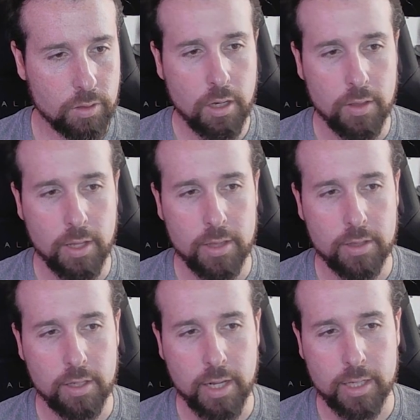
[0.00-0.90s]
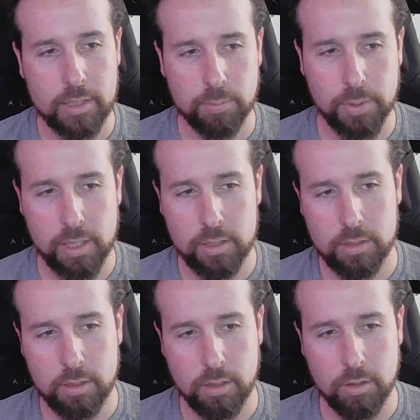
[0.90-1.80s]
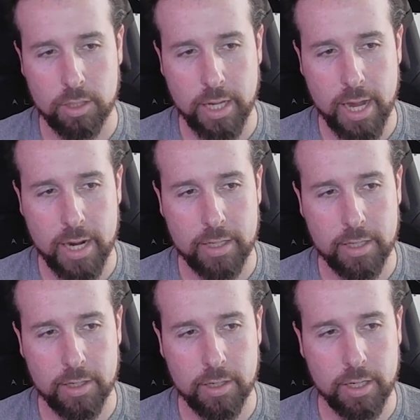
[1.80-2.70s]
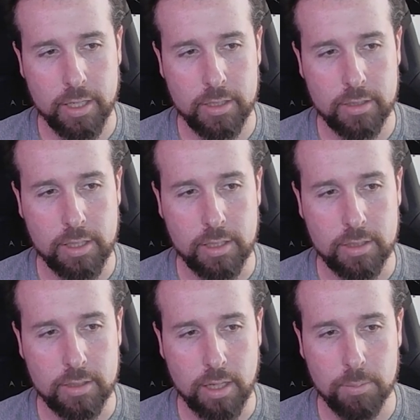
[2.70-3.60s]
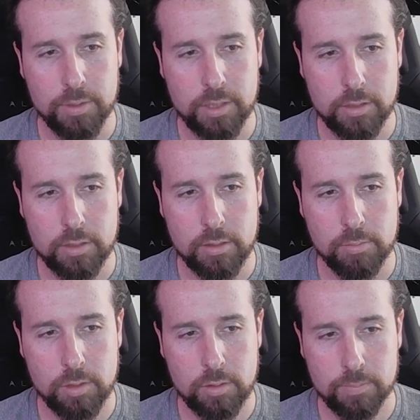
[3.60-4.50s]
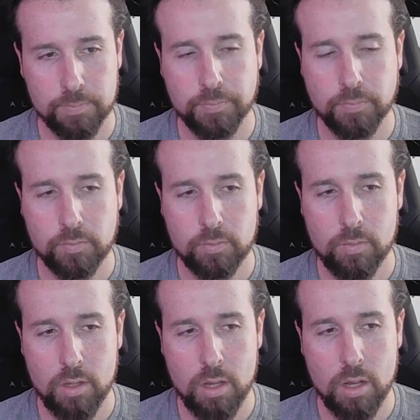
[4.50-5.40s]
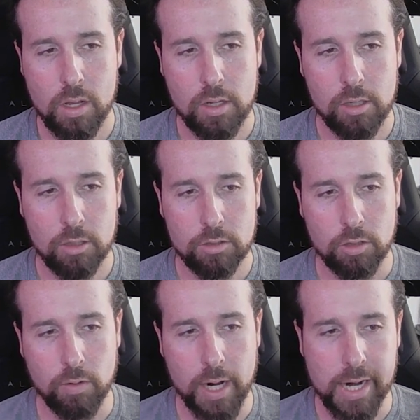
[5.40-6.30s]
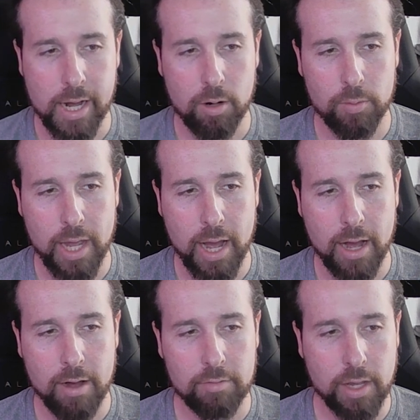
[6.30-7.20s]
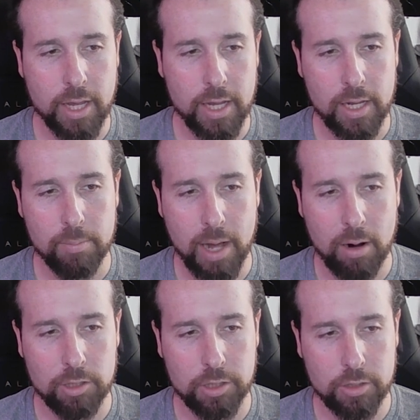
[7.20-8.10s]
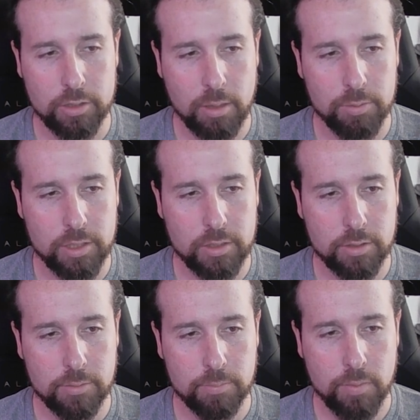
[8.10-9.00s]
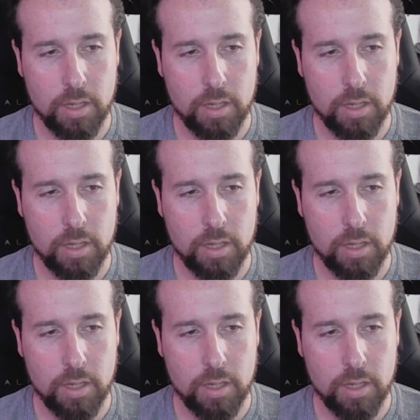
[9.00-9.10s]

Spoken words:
And then the next piece to look at here is the subsystems. So right now we have a PowerShell subsystem